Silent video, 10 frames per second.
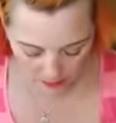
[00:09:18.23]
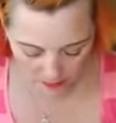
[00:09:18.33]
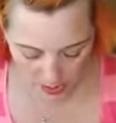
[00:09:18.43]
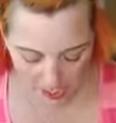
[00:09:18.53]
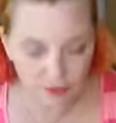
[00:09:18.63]

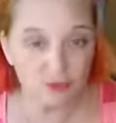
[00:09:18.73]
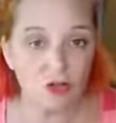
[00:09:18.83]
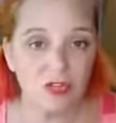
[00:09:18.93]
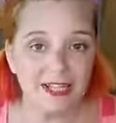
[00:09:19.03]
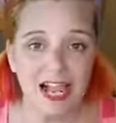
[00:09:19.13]
I don't know
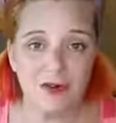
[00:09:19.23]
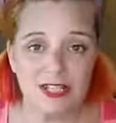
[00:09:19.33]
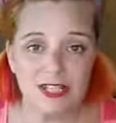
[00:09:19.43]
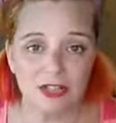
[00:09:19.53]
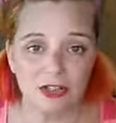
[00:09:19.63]
like how it's
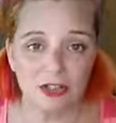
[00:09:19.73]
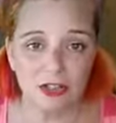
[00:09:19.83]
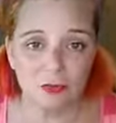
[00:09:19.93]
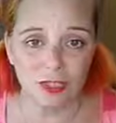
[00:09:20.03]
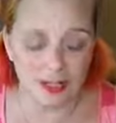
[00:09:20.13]
gonna look
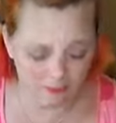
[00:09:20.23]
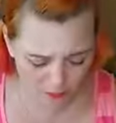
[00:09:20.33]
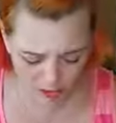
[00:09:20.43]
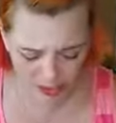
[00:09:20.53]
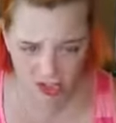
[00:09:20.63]

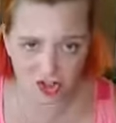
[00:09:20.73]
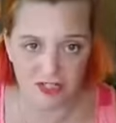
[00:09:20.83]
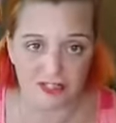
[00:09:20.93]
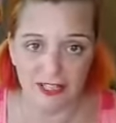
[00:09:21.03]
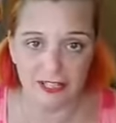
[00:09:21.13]
when it's
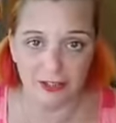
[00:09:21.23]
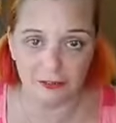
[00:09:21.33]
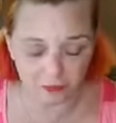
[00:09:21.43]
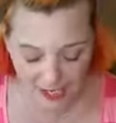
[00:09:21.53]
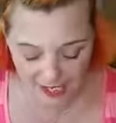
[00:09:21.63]
just laying there
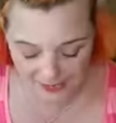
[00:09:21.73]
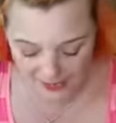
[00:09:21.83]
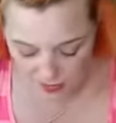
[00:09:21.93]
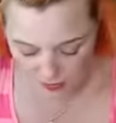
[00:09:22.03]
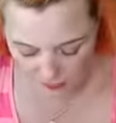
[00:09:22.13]
flat.
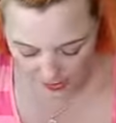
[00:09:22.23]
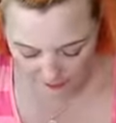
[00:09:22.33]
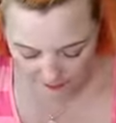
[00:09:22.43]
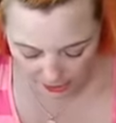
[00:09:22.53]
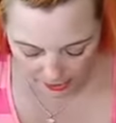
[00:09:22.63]
So I
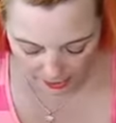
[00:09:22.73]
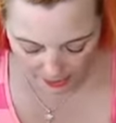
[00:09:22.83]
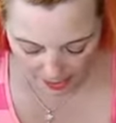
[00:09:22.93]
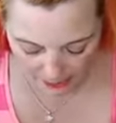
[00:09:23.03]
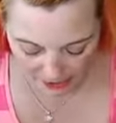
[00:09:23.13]

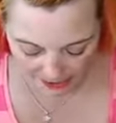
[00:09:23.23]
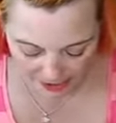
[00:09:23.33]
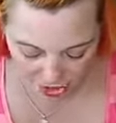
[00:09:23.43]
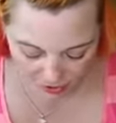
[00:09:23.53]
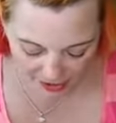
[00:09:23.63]
mean, I
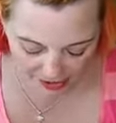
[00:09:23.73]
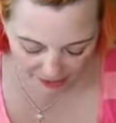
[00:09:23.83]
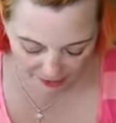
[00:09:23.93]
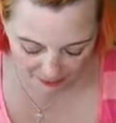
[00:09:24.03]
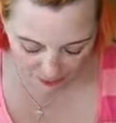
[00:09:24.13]
guess you could
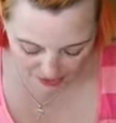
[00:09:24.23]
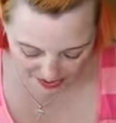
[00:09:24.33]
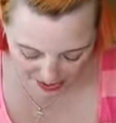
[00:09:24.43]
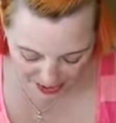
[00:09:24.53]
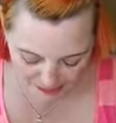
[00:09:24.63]
decorate both
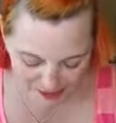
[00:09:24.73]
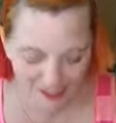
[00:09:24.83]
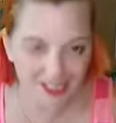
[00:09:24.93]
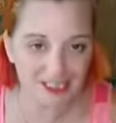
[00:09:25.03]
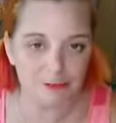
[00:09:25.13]
sides, but I
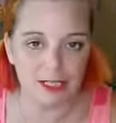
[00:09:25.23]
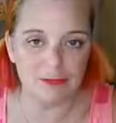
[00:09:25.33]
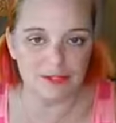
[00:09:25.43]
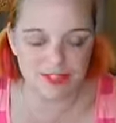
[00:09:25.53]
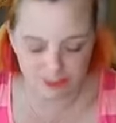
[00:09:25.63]
like to be able
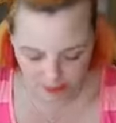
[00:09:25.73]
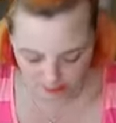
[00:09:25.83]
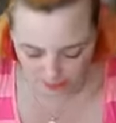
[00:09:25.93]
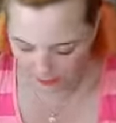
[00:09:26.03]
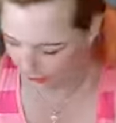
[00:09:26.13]
to see what I'm
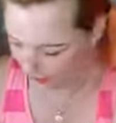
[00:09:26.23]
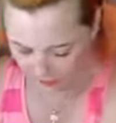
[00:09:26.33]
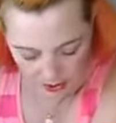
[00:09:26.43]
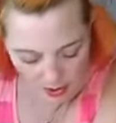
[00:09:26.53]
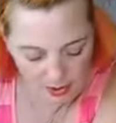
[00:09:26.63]
doing.
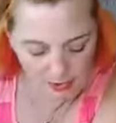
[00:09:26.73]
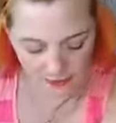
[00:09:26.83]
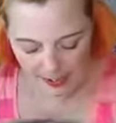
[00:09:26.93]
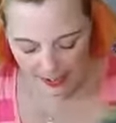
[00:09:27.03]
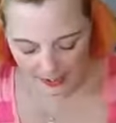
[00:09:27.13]

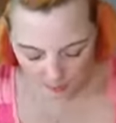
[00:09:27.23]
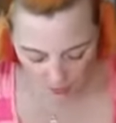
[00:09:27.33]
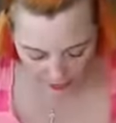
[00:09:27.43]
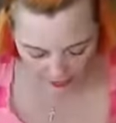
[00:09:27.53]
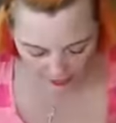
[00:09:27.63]
Okay, and then
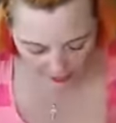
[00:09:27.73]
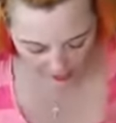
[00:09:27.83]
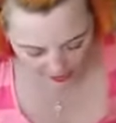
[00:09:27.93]
here's the